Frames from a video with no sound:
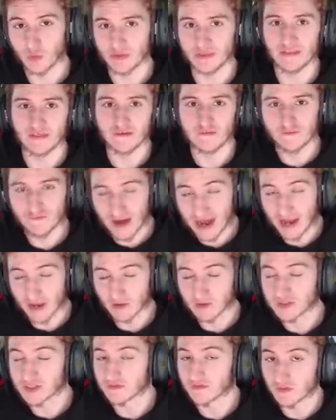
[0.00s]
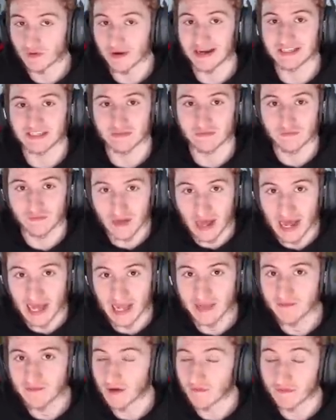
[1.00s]
within the files of Horizon
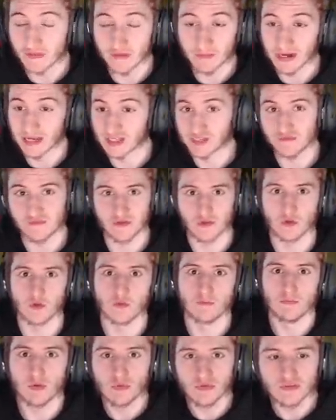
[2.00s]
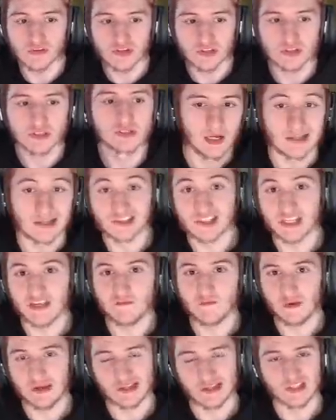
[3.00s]
five over the past few months and see
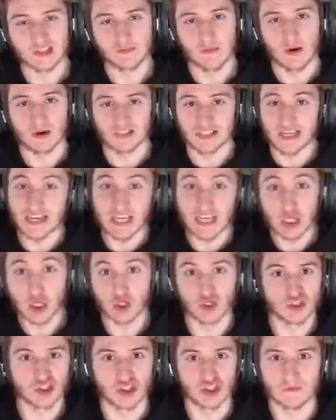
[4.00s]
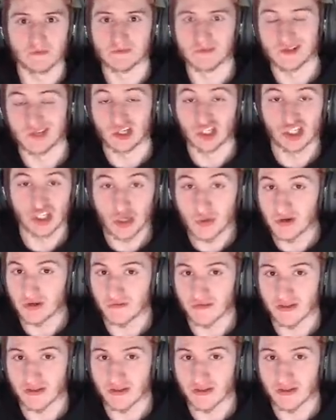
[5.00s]
if we can spot any customs and tuner